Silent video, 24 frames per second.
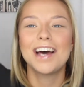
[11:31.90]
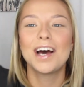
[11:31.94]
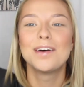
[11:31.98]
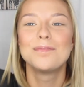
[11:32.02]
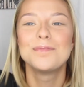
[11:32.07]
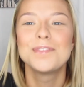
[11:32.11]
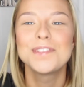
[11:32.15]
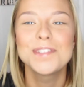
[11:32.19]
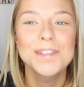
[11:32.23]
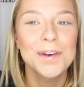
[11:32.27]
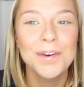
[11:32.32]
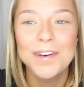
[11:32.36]

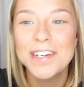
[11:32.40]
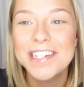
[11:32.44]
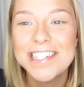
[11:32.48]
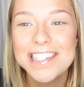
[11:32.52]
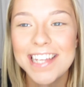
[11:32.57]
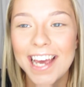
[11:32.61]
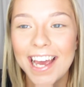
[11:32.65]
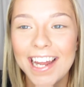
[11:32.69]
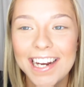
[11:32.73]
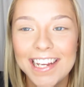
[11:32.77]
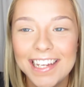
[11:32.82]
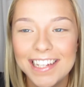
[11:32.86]
I'm so
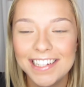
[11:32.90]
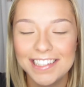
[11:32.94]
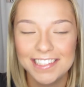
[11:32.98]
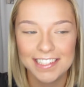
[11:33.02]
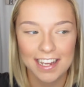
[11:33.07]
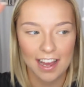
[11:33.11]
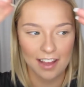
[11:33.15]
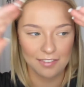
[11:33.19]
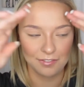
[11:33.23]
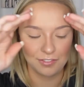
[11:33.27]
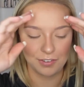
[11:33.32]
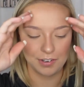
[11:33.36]
excited.
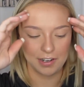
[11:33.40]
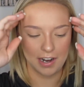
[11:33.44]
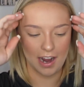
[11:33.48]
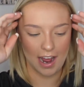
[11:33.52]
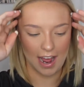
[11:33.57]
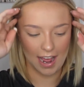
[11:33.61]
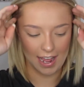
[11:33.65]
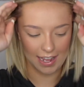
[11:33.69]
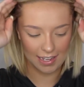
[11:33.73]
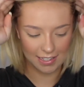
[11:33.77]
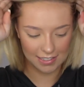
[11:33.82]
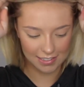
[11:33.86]
Time for
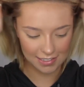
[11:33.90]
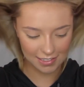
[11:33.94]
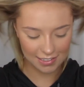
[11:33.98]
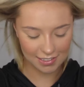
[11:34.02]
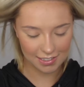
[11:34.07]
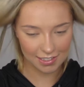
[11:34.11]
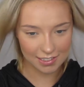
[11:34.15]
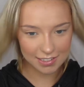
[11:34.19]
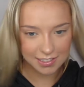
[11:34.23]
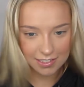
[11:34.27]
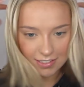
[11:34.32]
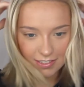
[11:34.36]
eyes.
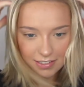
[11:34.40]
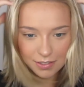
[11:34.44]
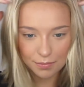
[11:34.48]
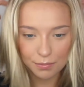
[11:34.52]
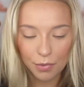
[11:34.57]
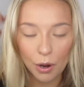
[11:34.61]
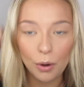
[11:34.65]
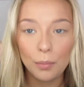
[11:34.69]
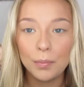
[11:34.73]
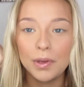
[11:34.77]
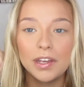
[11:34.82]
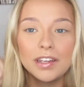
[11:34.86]
This is the
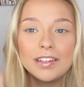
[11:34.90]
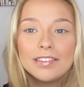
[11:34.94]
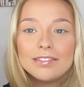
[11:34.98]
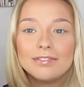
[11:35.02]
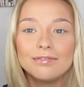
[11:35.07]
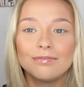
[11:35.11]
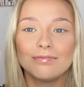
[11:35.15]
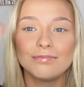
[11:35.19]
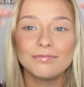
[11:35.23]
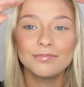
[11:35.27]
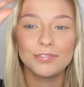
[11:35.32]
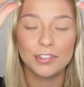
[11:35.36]
moment
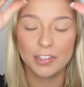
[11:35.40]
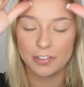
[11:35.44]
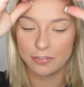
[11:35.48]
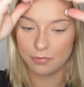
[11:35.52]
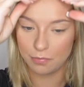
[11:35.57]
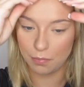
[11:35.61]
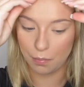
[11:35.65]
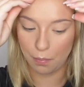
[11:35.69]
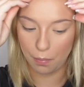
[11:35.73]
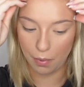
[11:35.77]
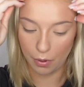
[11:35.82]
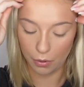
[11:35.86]

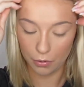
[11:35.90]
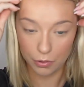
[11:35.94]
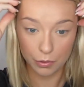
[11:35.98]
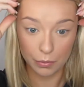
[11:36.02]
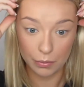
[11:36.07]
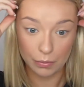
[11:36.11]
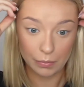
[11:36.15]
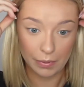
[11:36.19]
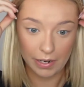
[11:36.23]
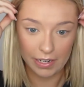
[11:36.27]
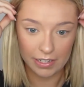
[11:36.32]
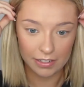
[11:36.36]
we've both
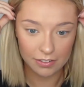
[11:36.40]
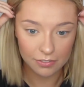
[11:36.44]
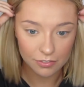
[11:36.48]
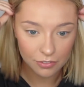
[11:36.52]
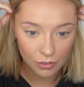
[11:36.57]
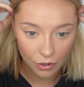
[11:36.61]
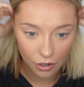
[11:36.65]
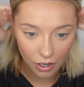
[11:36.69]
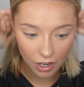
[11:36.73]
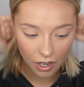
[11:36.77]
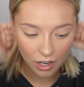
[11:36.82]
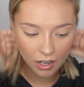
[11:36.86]
been waiting
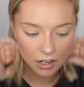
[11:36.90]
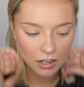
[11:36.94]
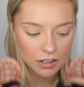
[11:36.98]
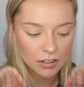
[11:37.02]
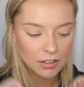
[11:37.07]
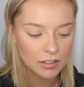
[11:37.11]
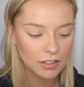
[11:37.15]
for.